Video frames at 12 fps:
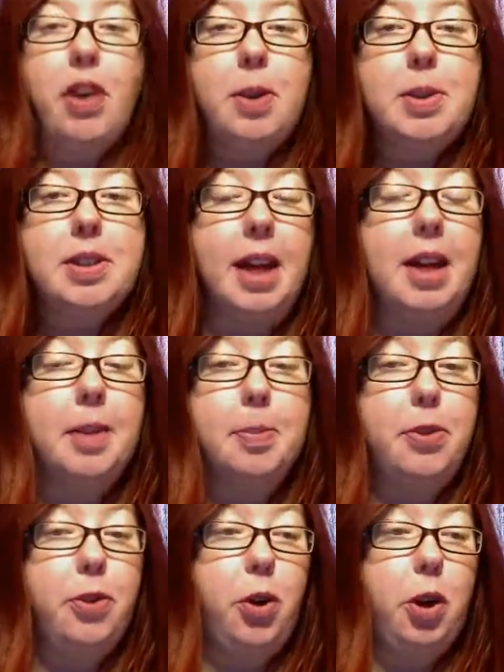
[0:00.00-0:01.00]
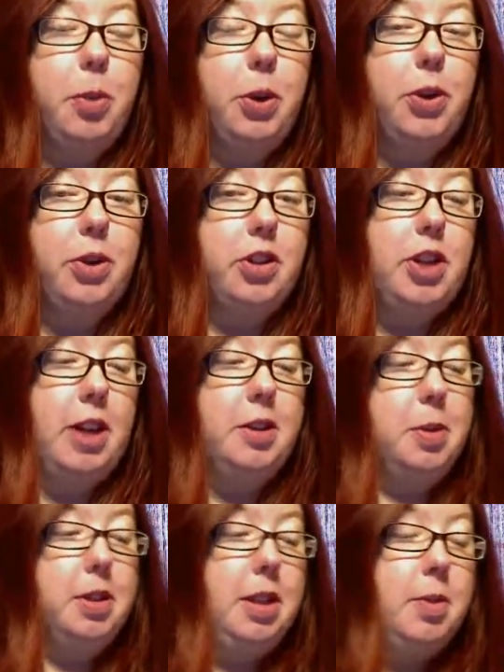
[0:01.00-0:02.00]
was like, before her birth, the child's
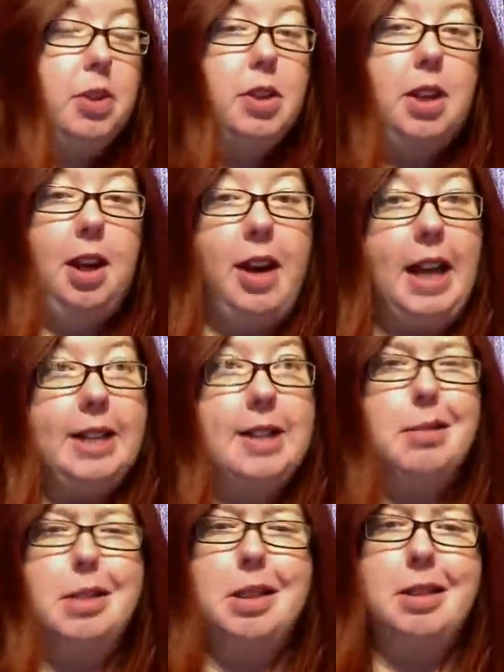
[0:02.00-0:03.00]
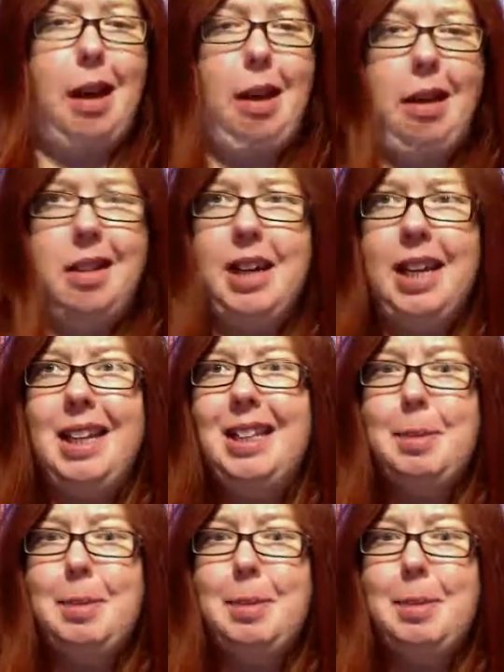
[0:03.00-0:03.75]
birthday, was looking on Etsy and was just like, I don't like any